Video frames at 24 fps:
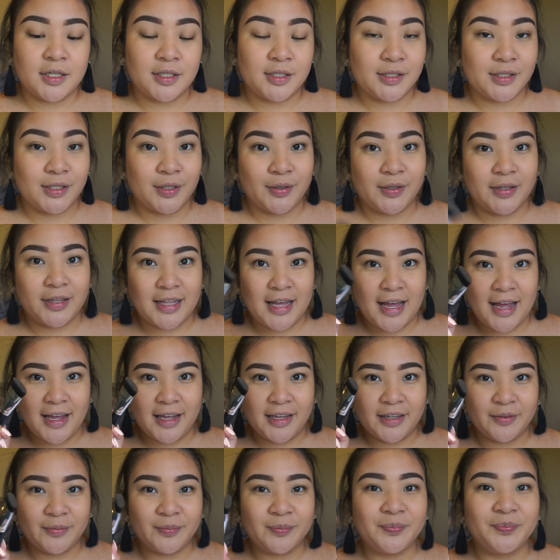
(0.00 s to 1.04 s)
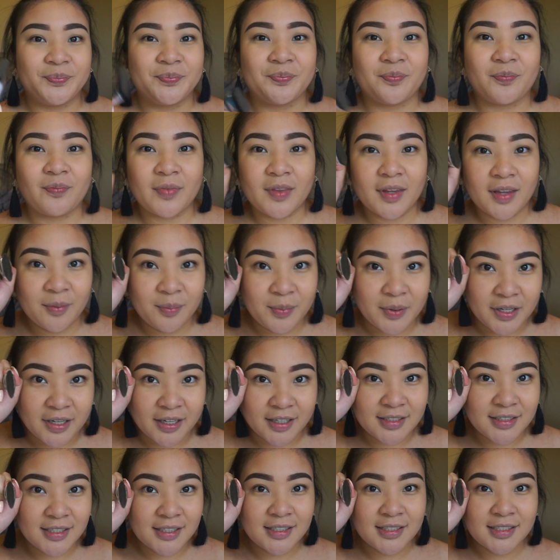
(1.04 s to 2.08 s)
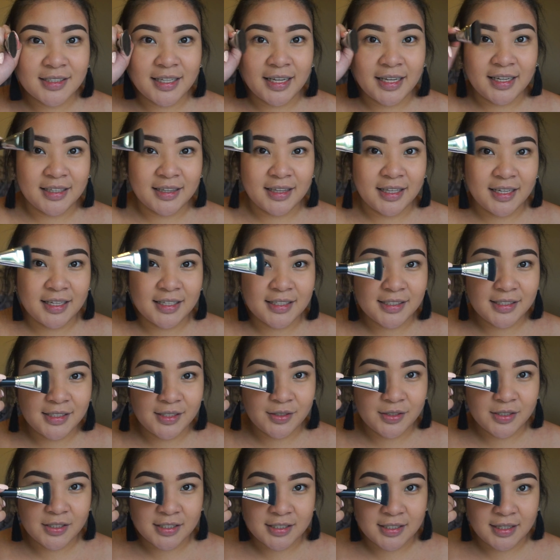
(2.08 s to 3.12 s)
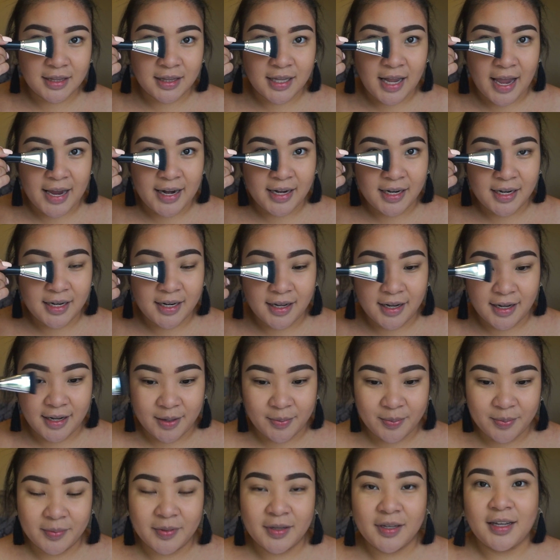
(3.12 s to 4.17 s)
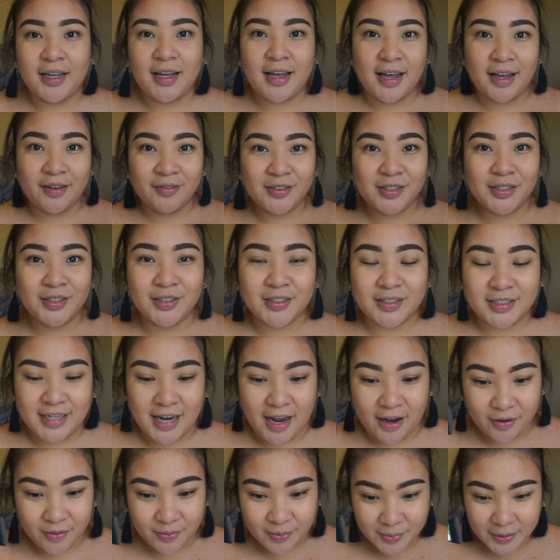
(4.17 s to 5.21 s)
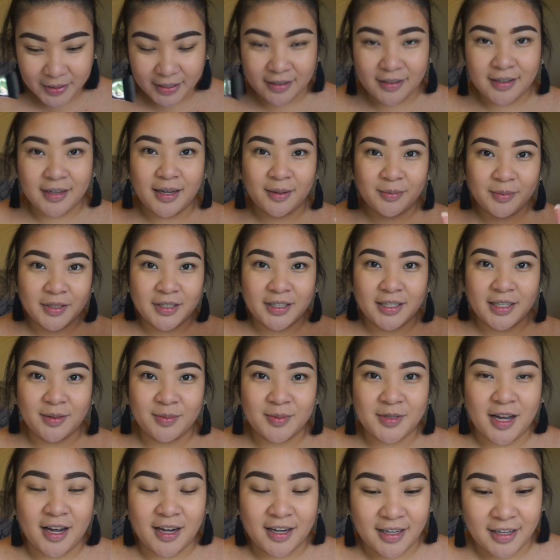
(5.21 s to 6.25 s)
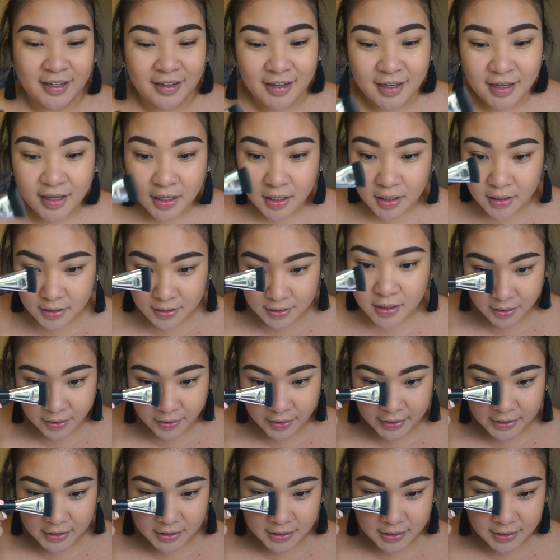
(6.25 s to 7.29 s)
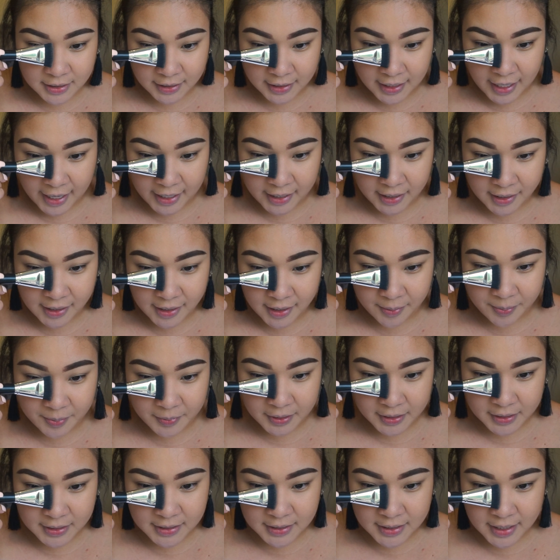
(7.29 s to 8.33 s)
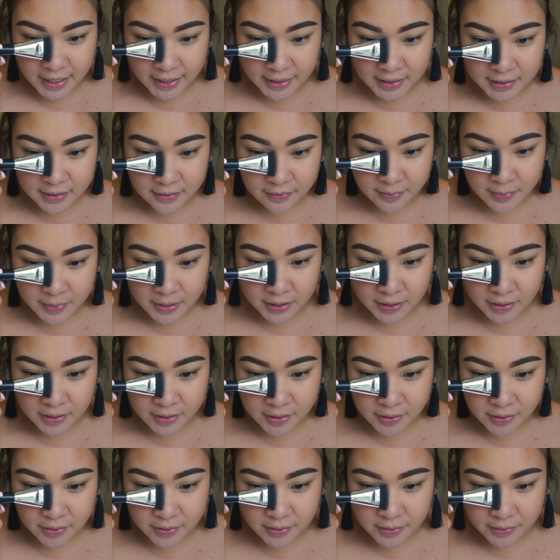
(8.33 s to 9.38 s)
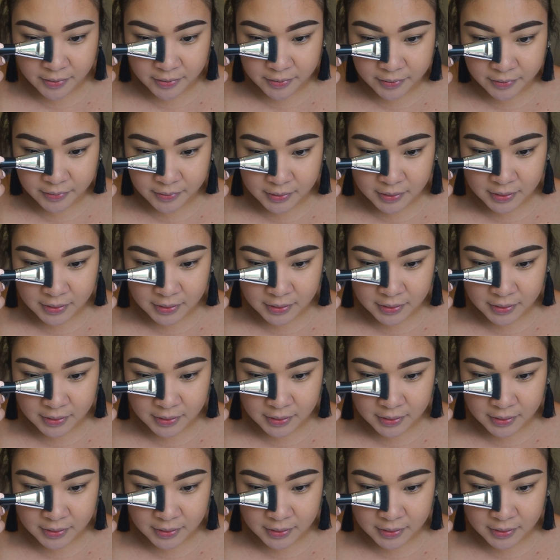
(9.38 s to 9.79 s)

So then, because it's like this, you just line it up. Have to look down, but I'm gonna keep talking. So I just line it up the sides of my nose.